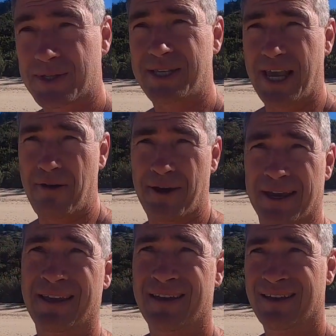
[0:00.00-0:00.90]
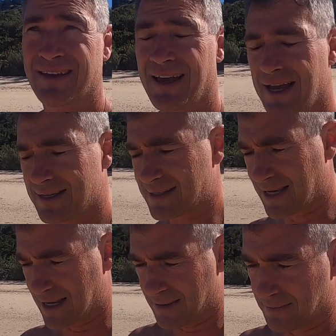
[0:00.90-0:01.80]
steering has
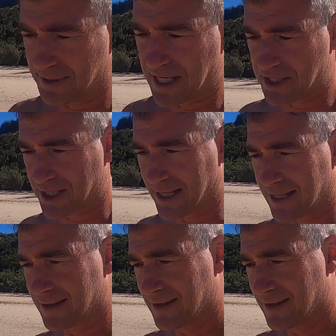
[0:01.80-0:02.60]
potentially